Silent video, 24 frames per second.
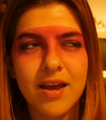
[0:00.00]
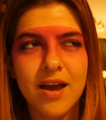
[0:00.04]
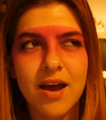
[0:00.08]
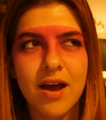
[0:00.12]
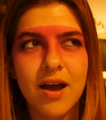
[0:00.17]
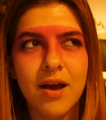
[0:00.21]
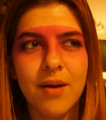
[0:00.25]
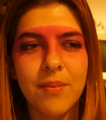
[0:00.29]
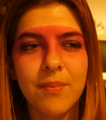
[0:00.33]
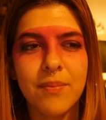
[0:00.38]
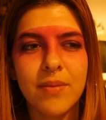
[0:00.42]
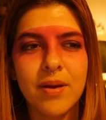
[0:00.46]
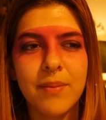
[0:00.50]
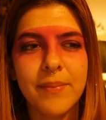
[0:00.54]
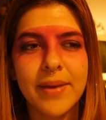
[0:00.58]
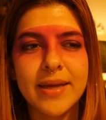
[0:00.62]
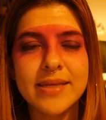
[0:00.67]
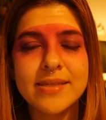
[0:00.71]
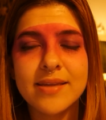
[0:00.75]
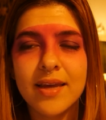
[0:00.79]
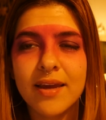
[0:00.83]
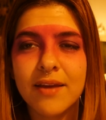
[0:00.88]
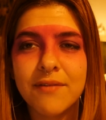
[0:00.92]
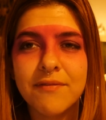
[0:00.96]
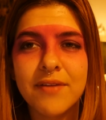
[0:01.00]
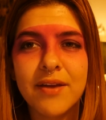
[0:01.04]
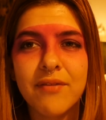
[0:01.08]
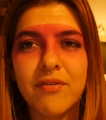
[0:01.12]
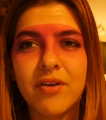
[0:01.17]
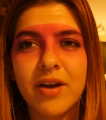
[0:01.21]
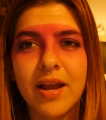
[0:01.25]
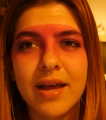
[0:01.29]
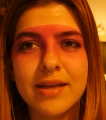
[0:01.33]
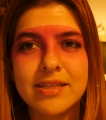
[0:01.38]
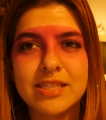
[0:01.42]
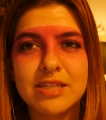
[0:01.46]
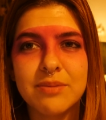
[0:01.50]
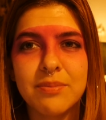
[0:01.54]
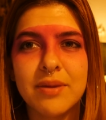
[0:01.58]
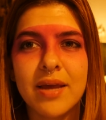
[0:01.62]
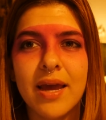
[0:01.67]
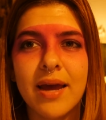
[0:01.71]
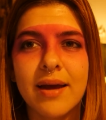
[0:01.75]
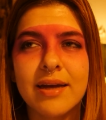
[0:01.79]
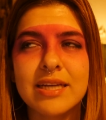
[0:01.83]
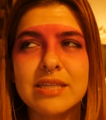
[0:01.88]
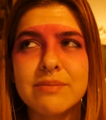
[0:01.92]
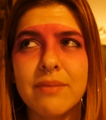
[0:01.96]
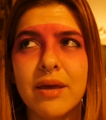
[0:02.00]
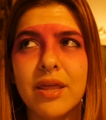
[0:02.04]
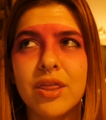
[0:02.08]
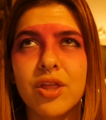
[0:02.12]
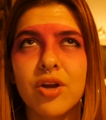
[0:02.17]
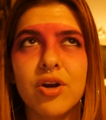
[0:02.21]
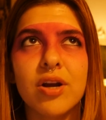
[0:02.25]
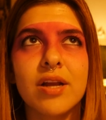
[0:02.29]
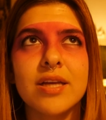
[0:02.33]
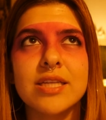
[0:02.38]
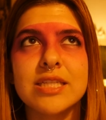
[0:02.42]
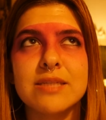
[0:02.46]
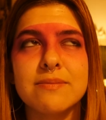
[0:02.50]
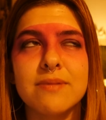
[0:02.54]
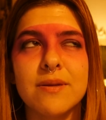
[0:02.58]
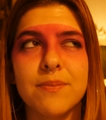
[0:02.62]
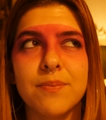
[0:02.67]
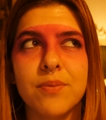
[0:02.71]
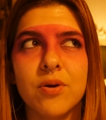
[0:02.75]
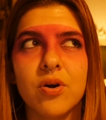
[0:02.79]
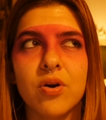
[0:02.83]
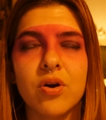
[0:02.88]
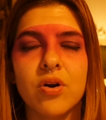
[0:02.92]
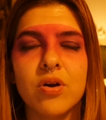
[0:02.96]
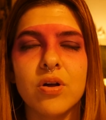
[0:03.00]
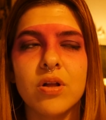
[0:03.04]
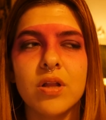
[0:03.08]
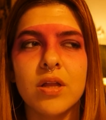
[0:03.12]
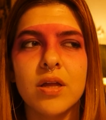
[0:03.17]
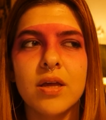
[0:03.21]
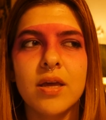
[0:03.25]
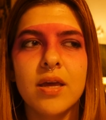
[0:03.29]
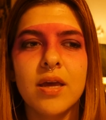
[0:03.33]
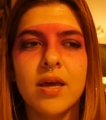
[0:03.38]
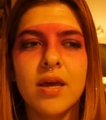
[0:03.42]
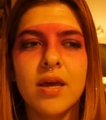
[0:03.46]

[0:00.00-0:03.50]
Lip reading: My second favorite has to be X, my third has to be Pearl.